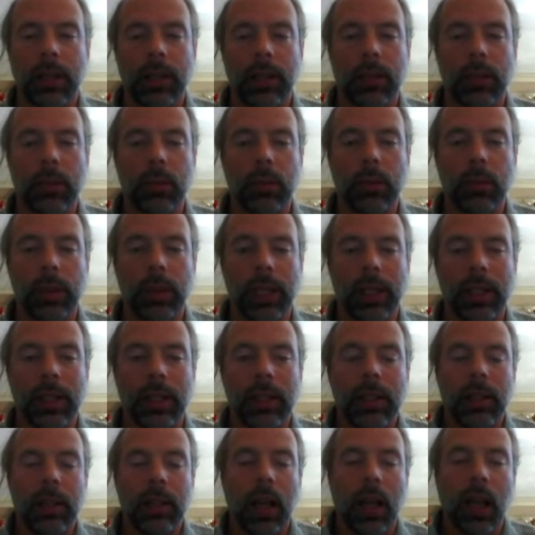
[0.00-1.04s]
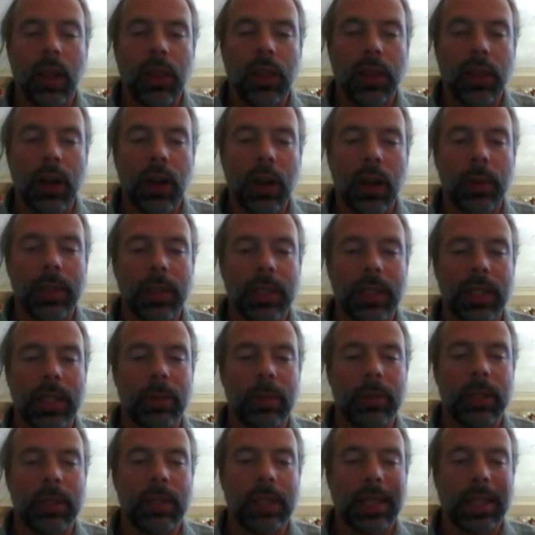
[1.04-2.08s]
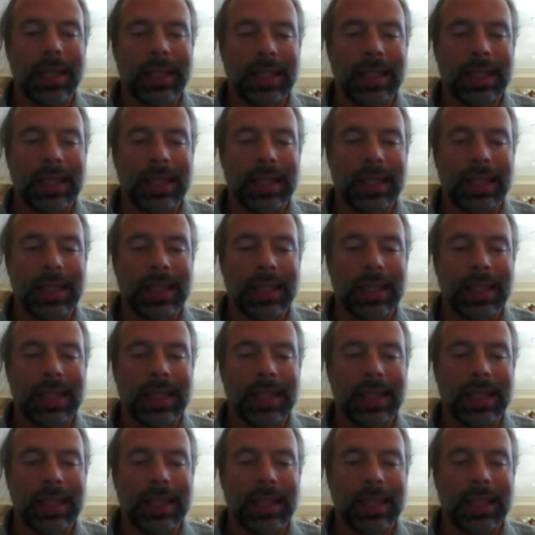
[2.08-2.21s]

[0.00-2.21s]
a little bit. Although it seems